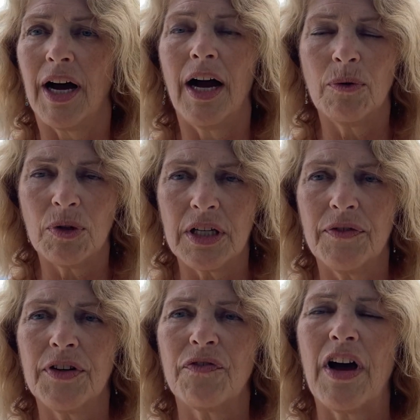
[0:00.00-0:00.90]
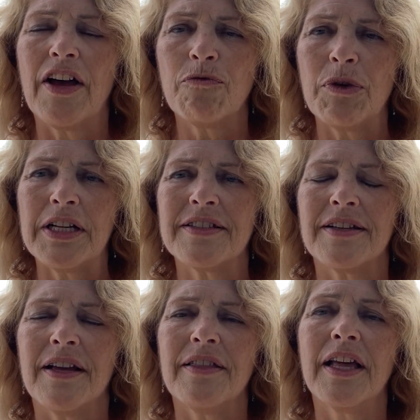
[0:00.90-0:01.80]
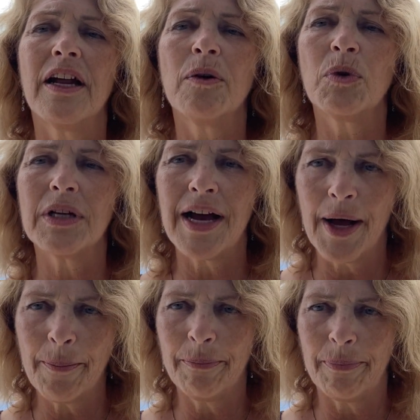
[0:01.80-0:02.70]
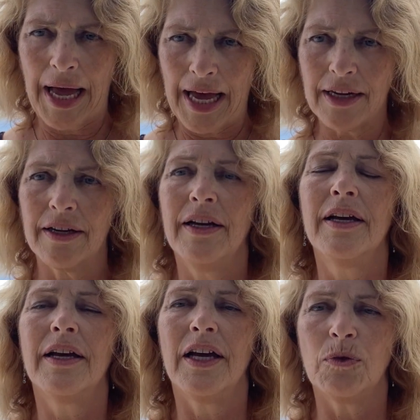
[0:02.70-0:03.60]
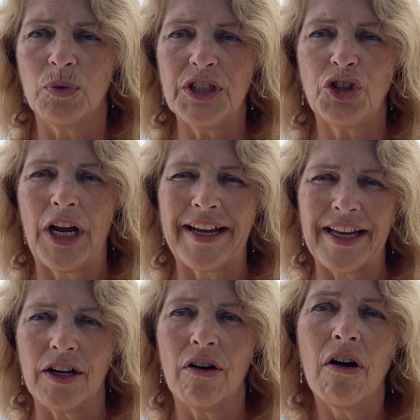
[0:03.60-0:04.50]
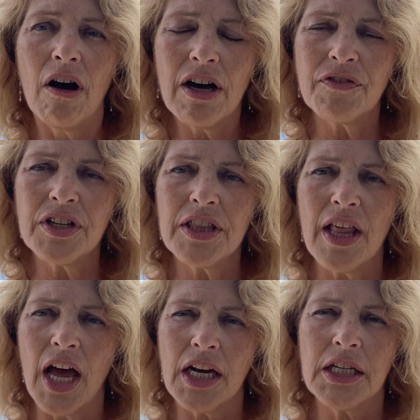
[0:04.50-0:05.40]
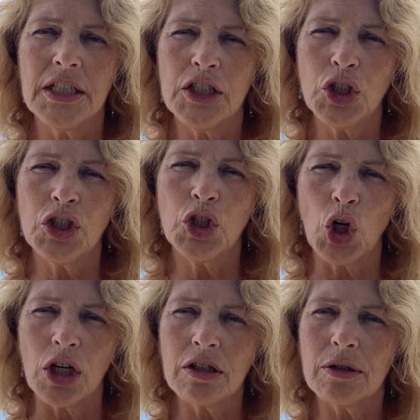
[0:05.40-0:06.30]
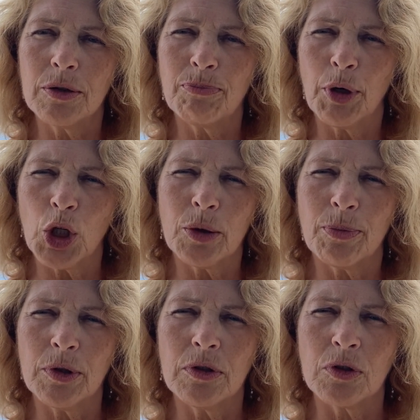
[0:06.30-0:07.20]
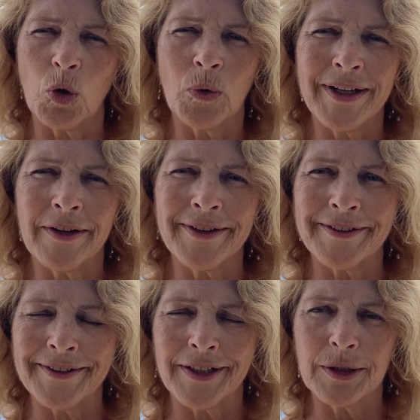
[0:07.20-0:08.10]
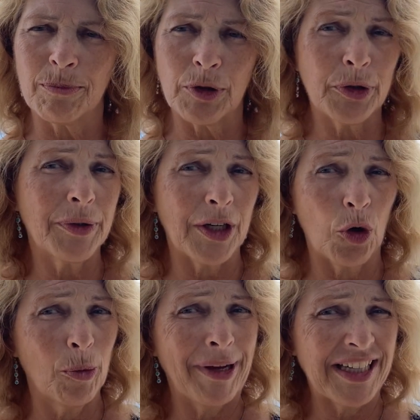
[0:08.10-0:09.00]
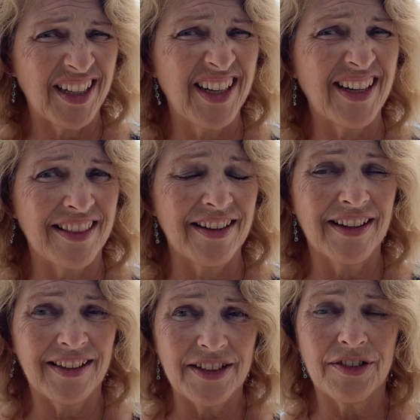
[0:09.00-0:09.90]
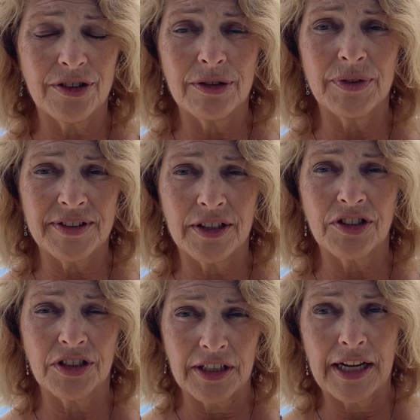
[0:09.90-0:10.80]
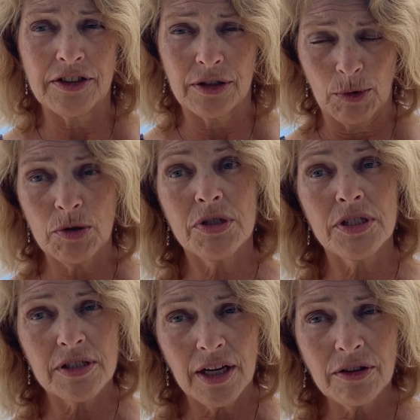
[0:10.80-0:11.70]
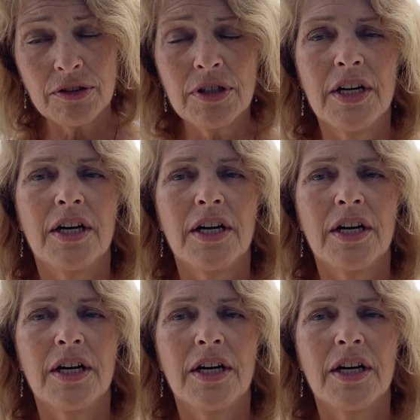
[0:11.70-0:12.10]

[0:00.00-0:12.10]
I will give it 5 minutes and then I will come back and recheck it. Often that dark purple going on to dark blue and oh my God, I think I need to do a resection anastomosis color